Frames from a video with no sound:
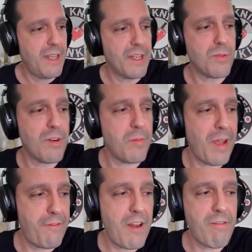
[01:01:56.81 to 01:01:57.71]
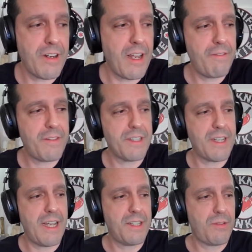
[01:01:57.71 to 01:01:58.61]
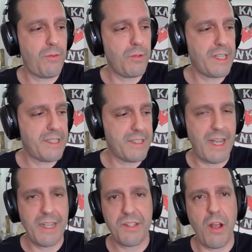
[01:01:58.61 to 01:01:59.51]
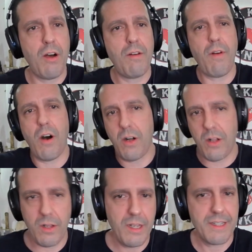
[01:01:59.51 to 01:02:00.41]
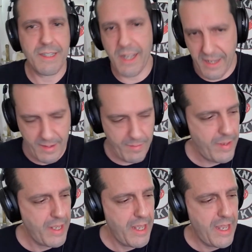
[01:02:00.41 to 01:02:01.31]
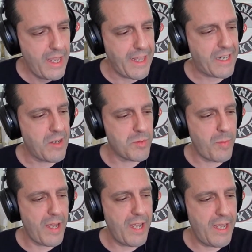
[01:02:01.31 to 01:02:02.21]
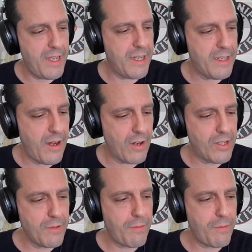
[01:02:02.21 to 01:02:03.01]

is one of my favorite knife designs, folding designs of all time. And that comes by uh, our good